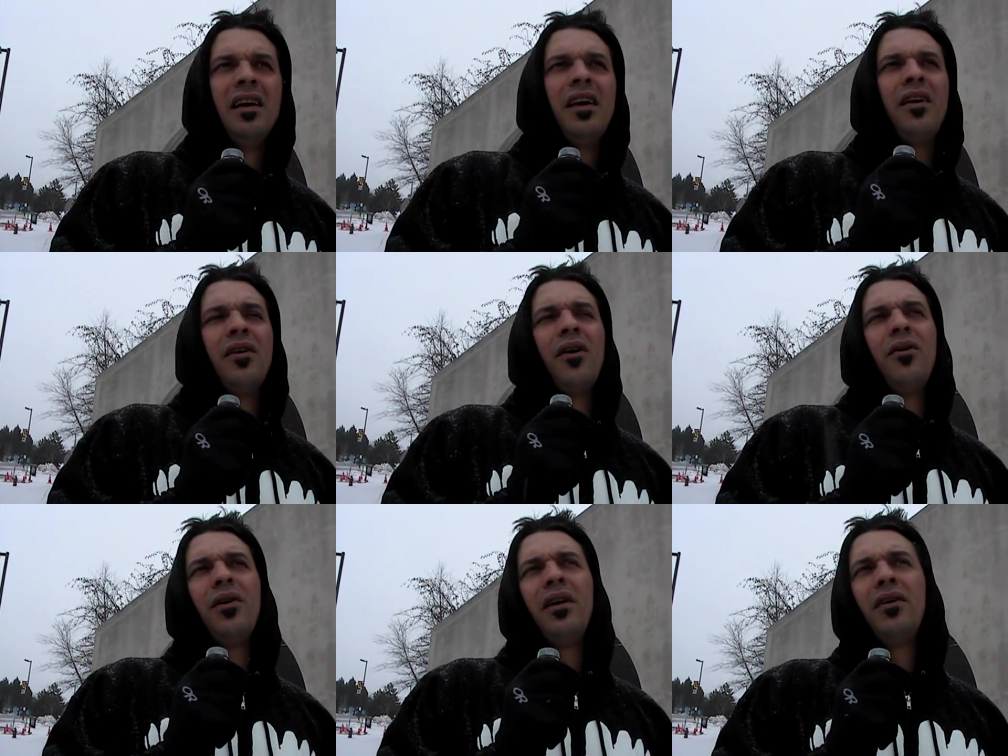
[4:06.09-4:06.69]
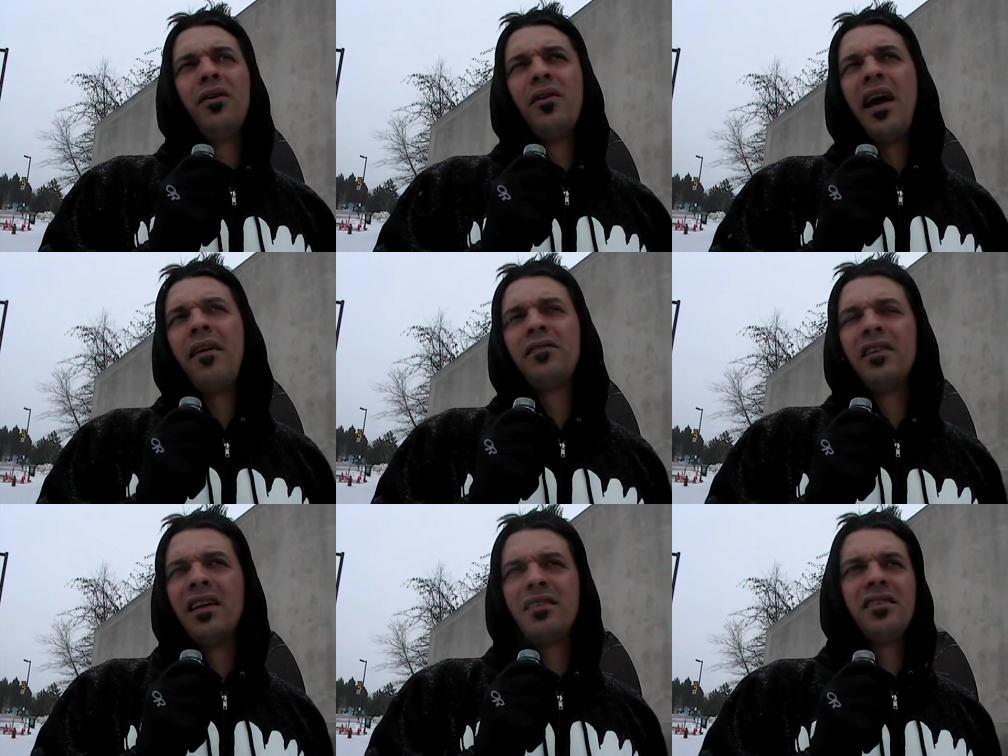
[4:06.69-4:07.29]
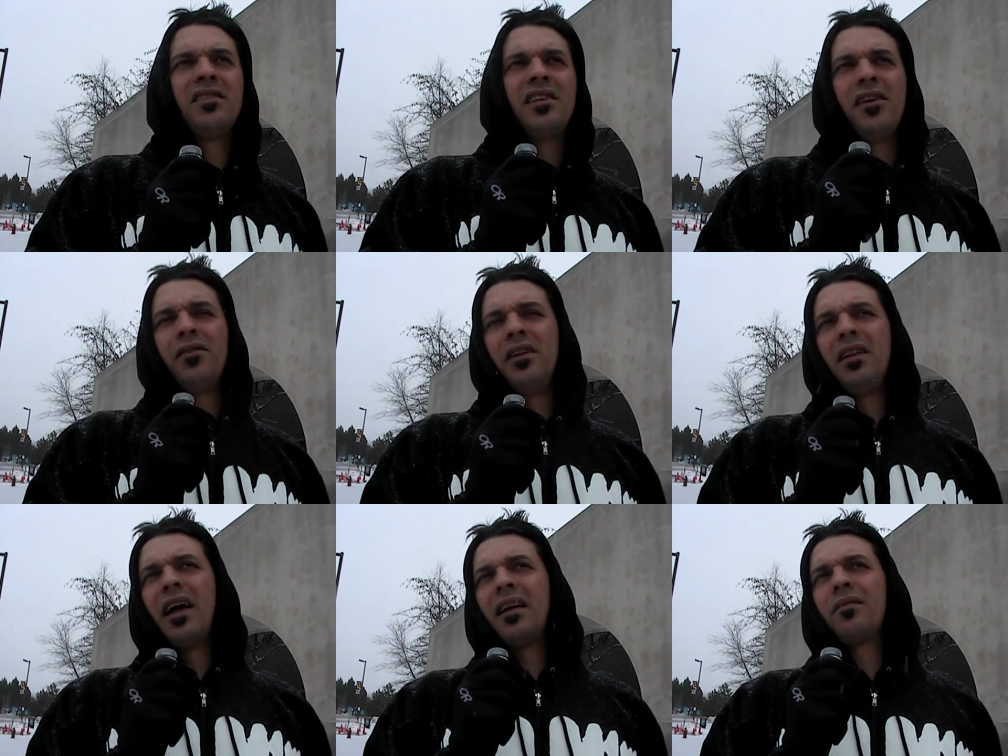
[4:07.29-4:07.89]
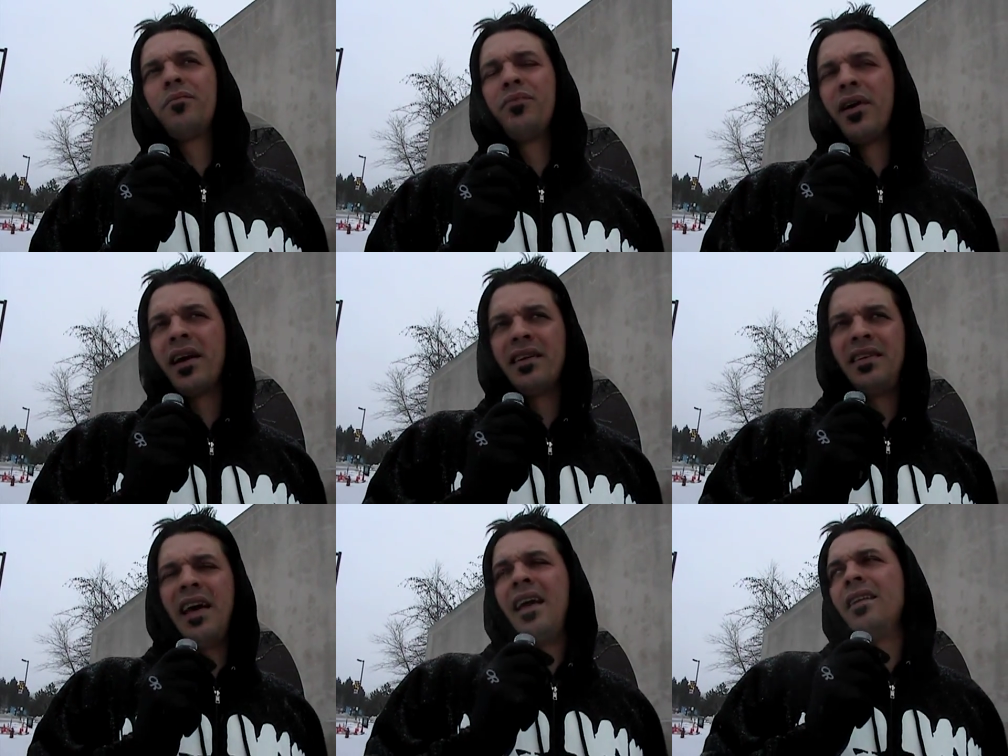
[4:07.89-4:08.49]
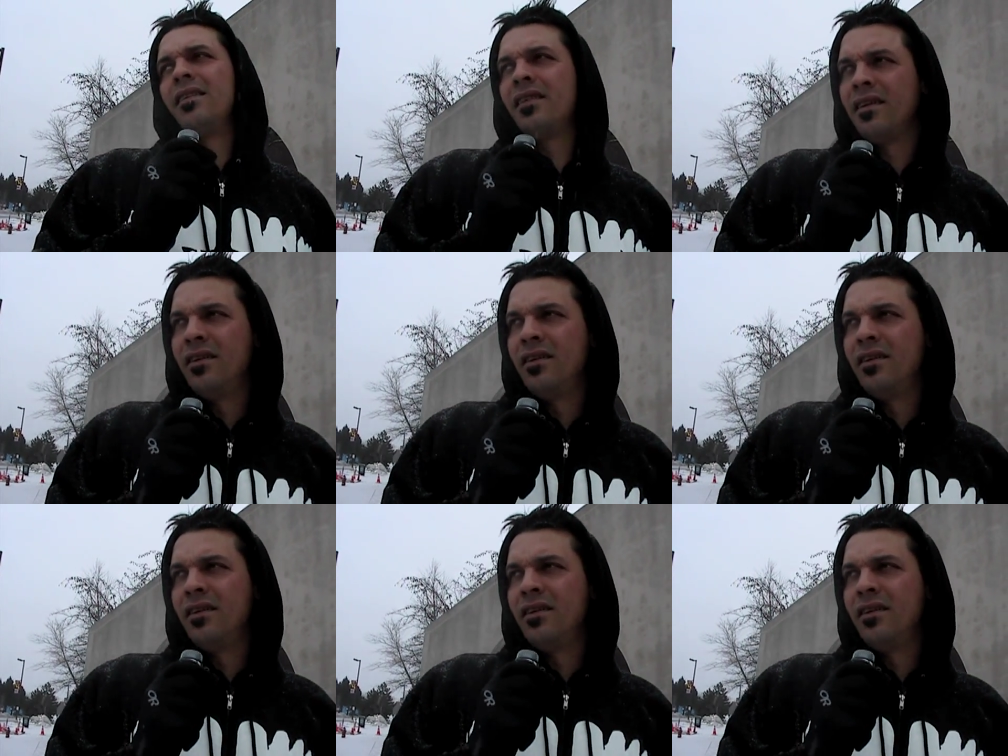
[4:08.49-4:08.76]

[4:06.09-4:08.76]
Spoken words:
You know, you don't have to necessarily like bring a tent.